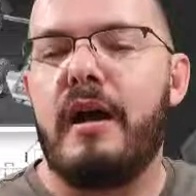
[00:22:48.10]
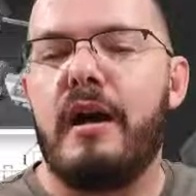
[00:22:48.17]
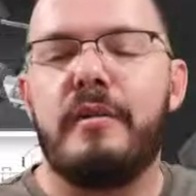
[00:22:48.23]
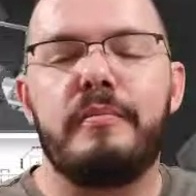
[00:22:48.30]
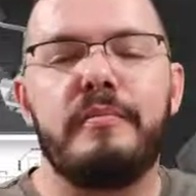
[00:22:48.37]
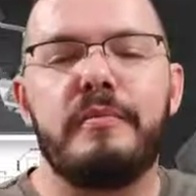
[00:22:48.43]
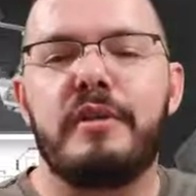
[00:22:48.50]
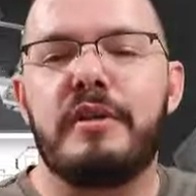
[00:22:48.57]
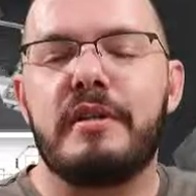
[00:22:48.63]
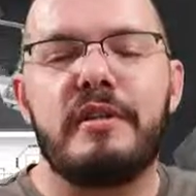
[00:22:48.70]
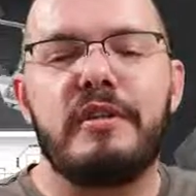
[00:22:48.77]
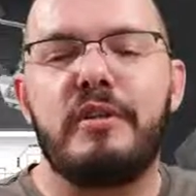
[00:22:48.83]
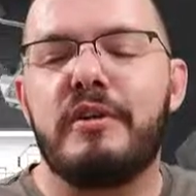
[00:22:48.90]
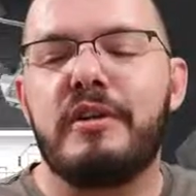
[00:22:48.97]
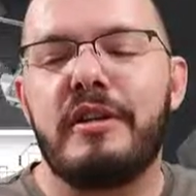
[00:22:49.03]
am
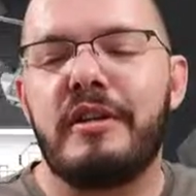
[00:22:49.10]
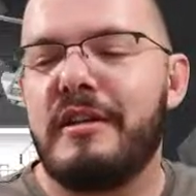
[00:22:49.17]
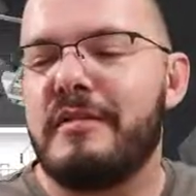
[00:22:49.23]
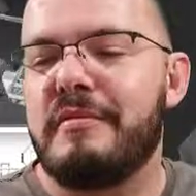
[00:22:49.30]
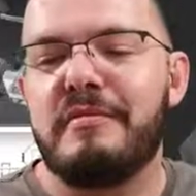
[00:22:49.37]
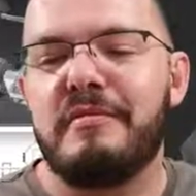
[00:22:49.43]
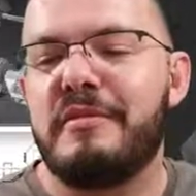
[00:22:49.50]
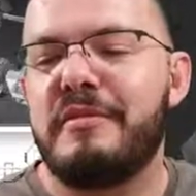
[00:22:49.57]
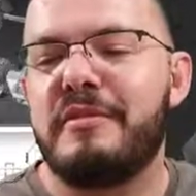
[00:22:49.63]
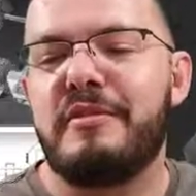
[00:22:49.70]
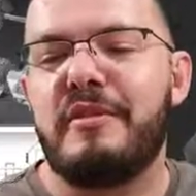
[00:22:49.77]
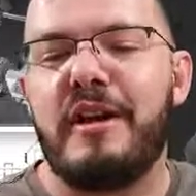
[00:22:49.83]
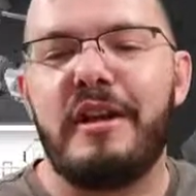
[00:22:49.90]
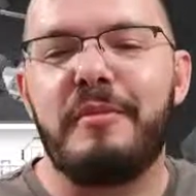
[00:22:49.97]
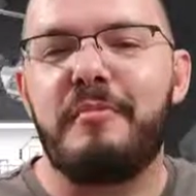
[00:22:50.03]
not going to
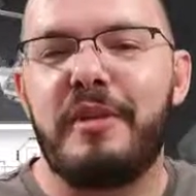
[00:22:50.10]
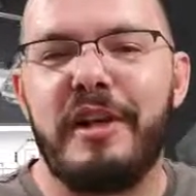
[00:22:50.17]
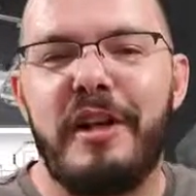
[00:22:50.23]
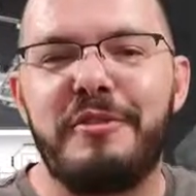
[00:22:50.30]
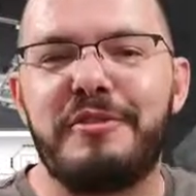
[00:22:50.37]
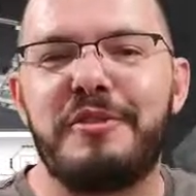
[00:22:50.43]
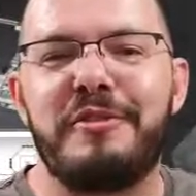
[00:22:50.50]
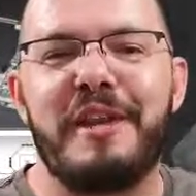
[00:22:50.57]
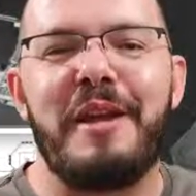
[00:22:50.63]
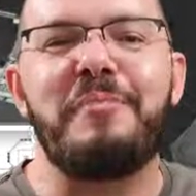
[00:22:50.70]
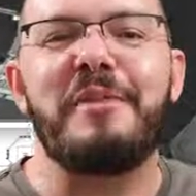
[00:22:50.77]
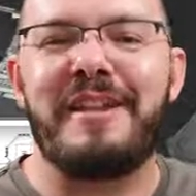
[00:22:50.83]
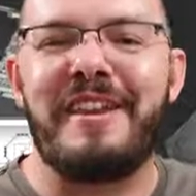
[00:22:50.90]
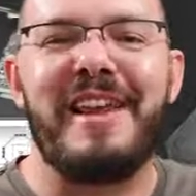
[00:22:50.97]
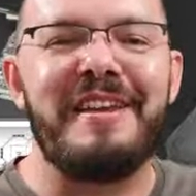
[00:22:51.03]
try and pronounce your name,
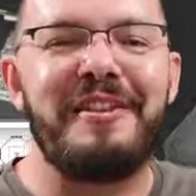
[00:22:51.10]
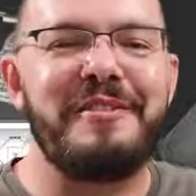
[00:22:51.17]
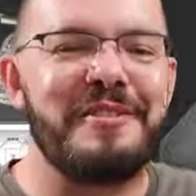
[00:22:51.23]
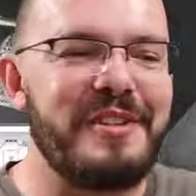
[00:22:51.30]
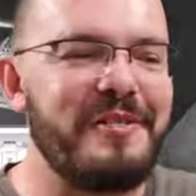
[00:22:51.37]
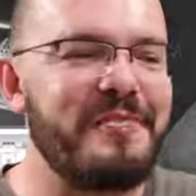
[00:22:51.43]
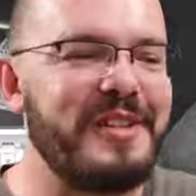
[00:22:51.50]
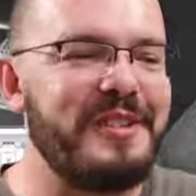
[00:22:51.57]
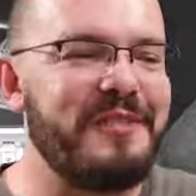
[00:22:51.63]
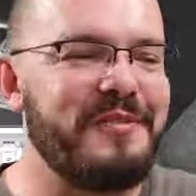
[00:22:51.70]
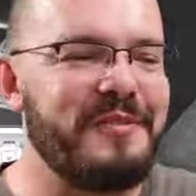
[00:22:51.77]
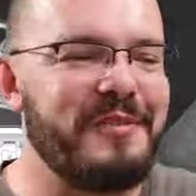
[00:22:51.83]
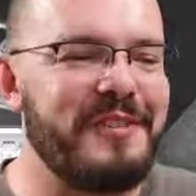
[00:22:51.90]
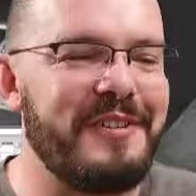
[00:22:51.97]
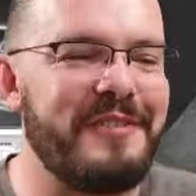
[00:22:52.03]
but thank you so much
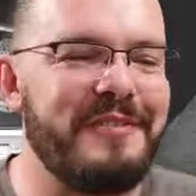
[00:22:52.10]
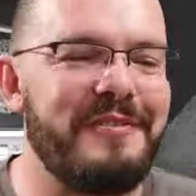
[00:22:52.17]
for